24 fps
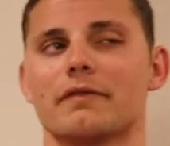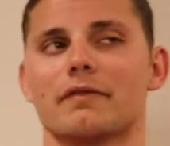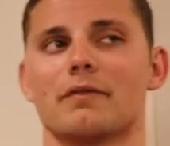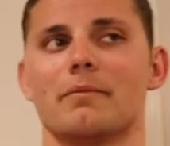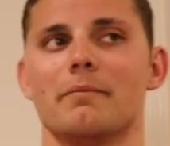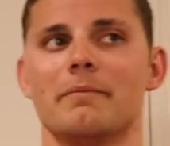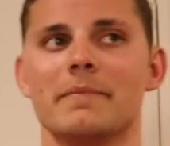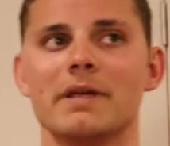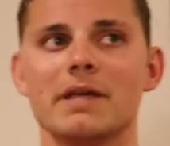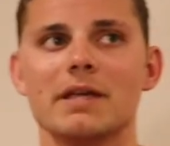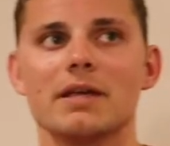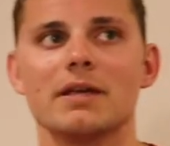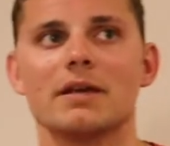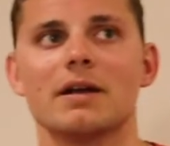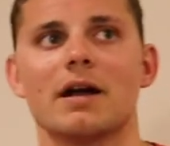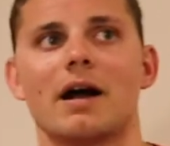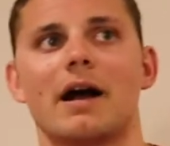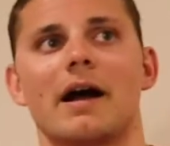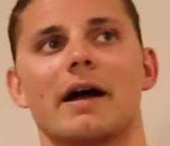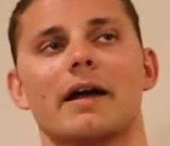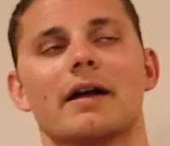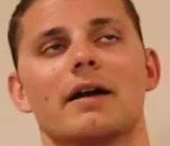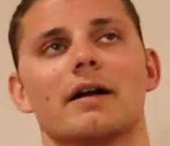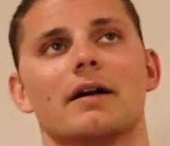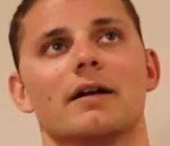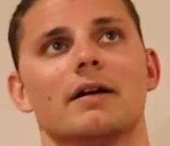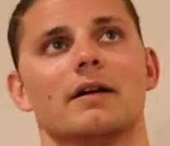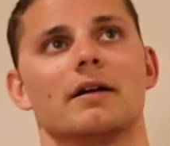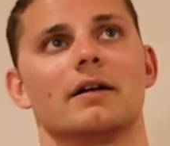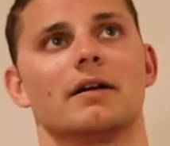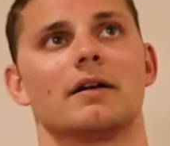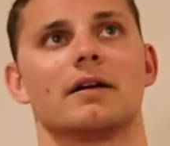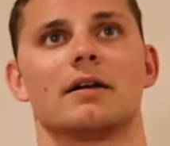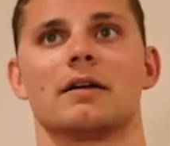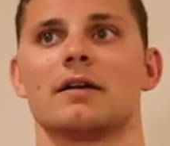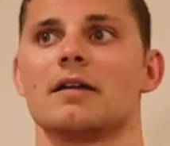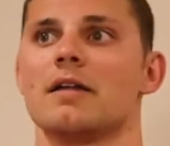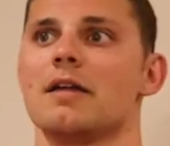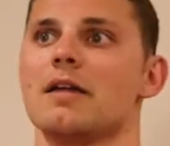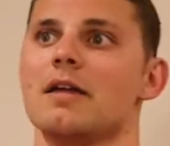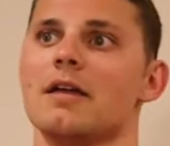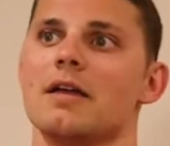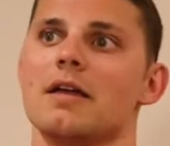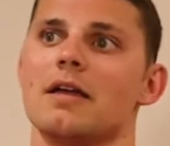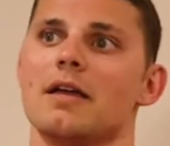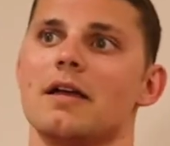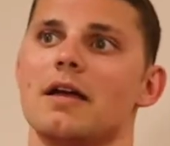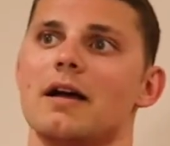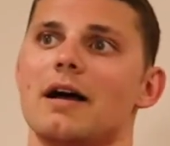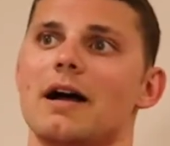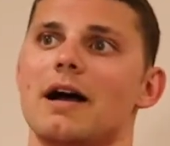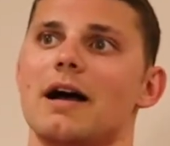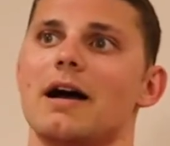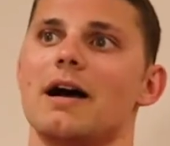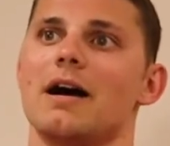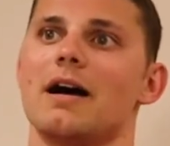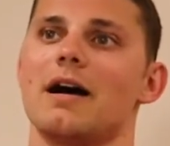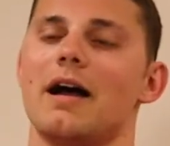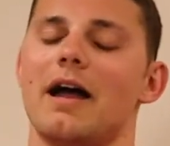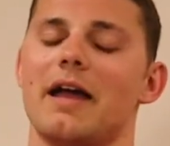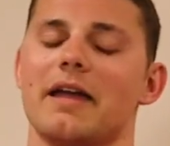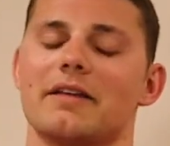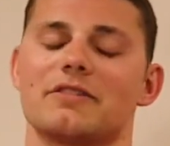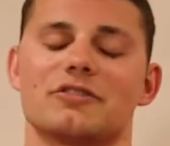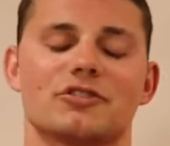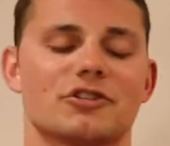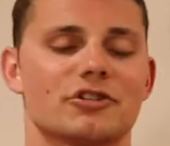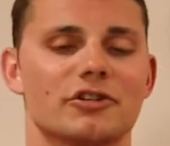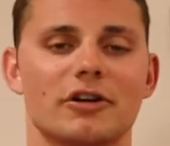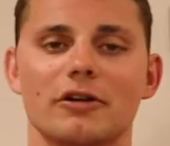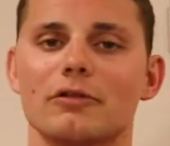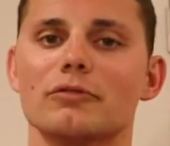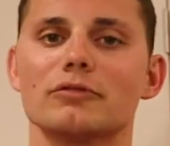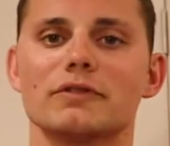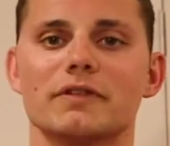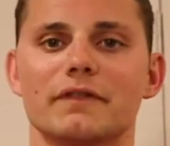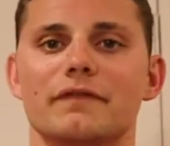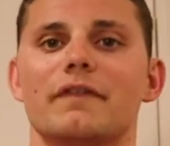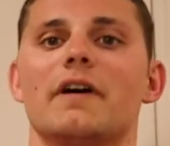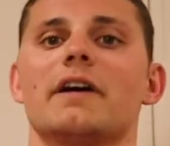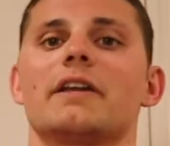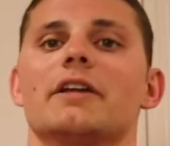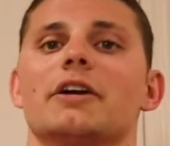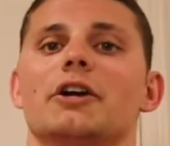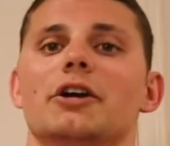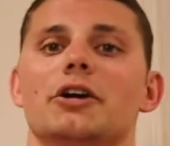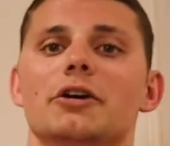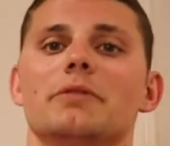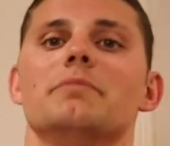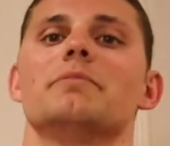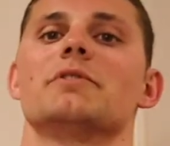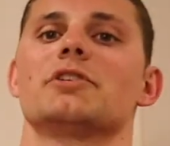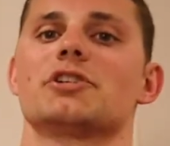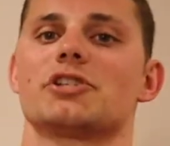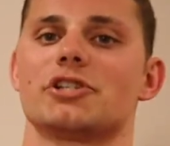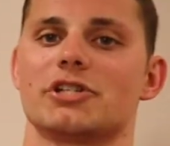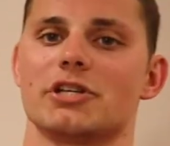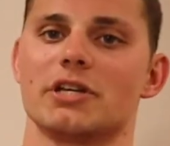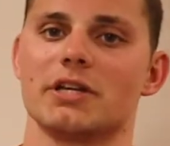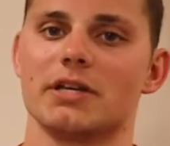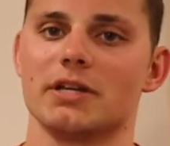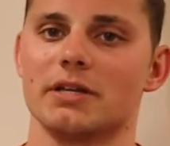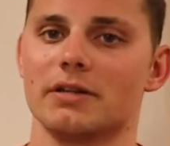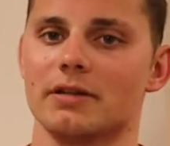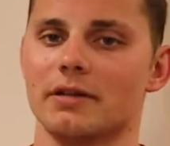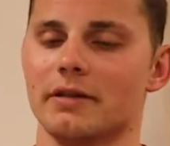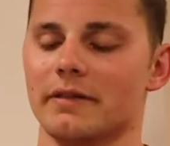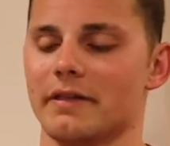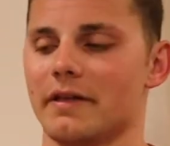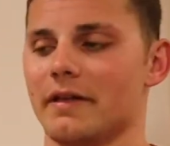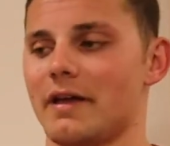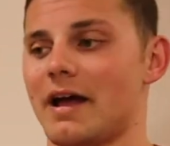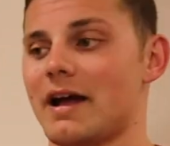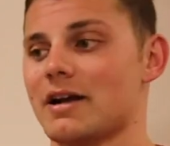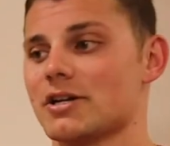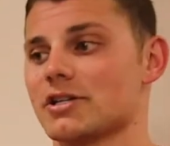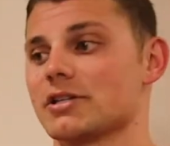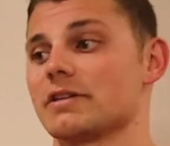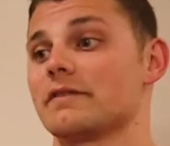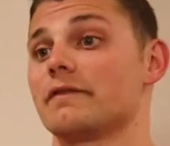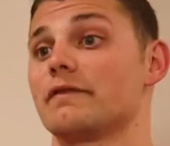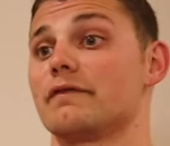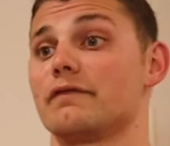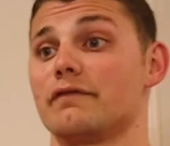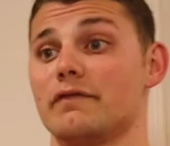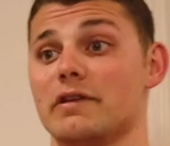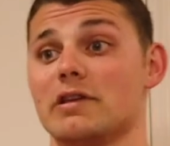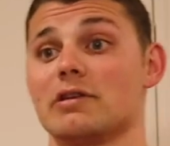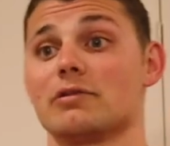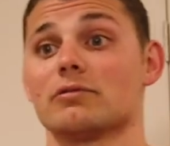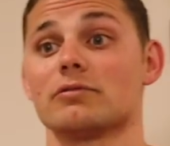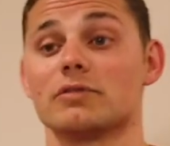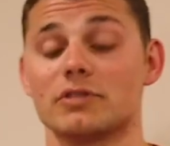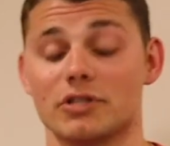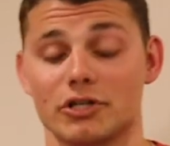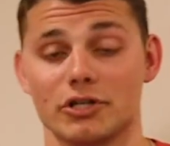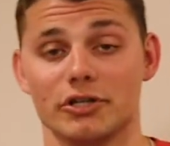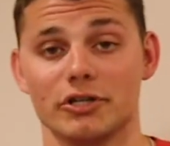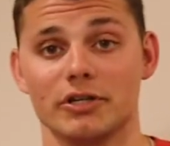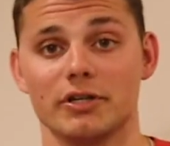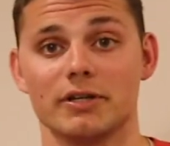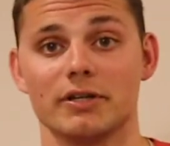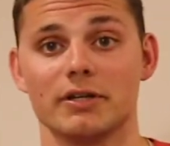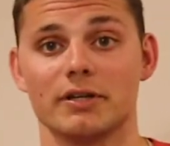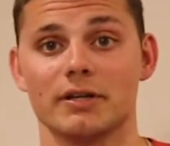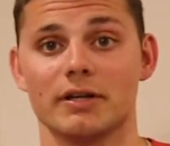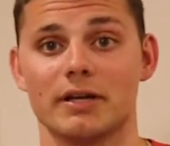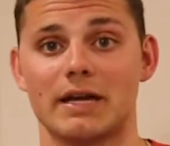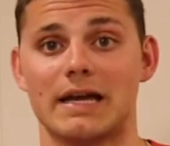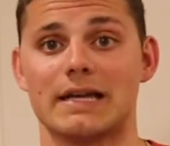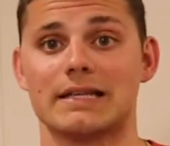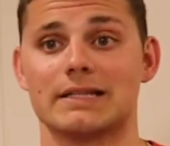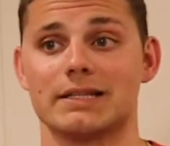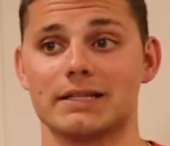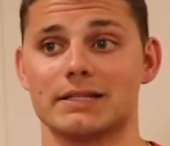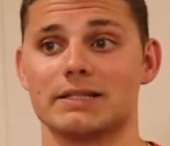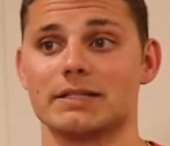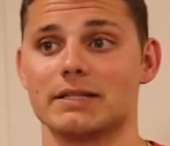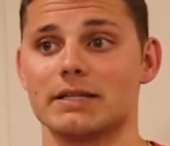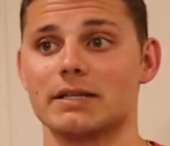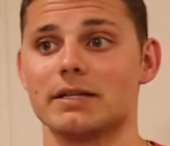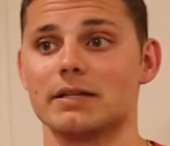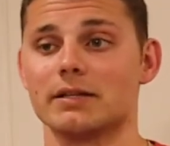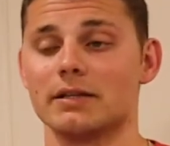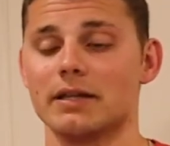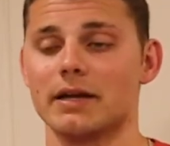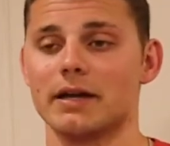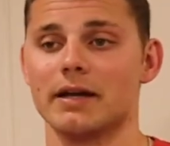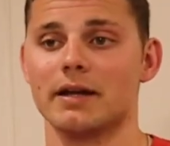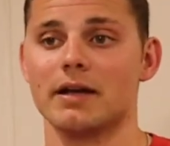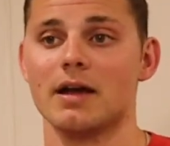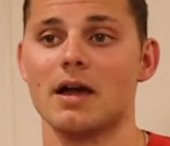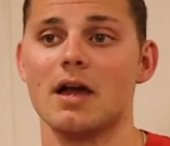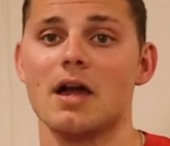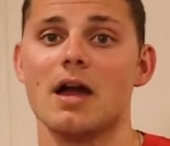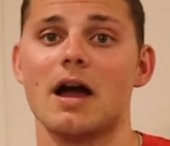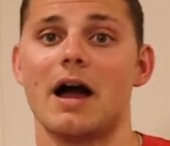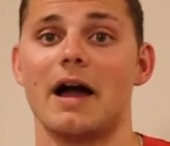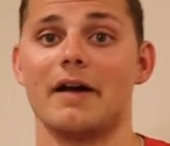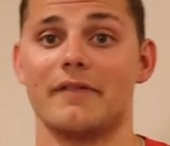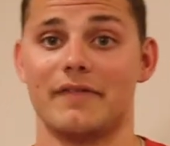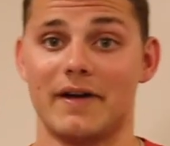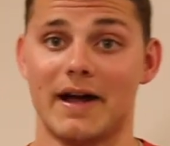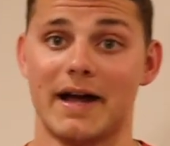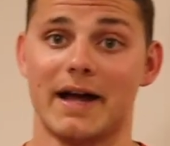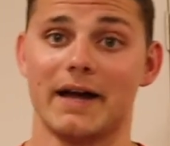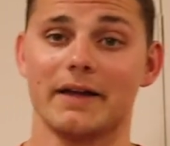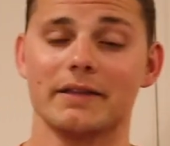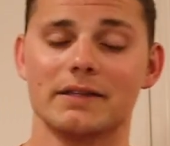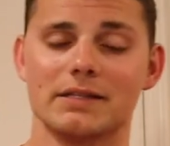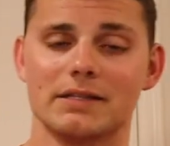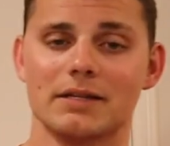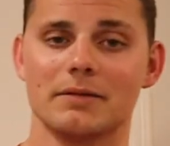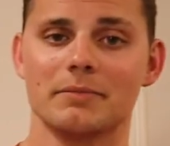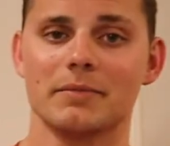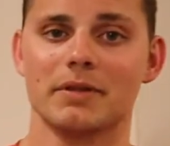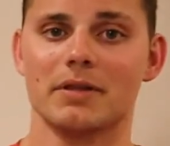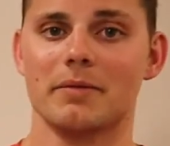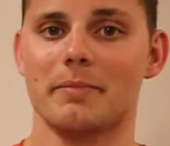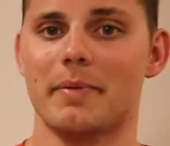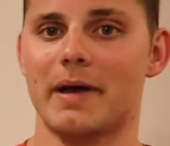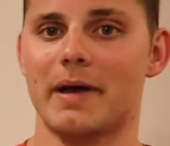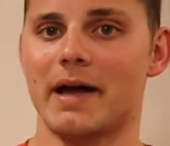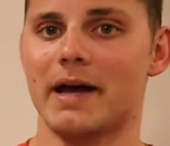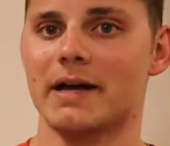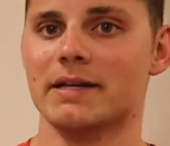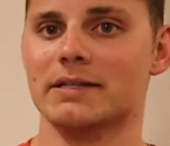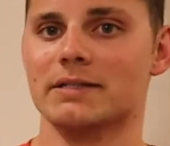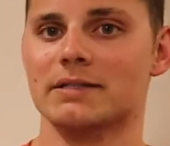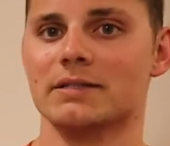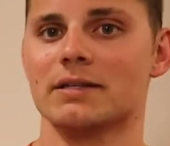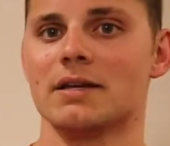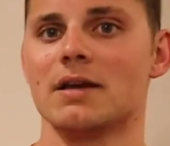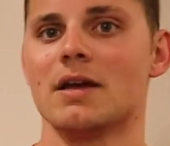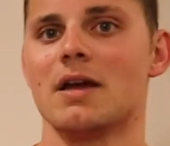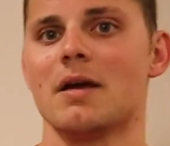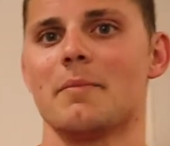For me, I struggle to find a good machine that actually feels good as a seated leg. I've had some in the past.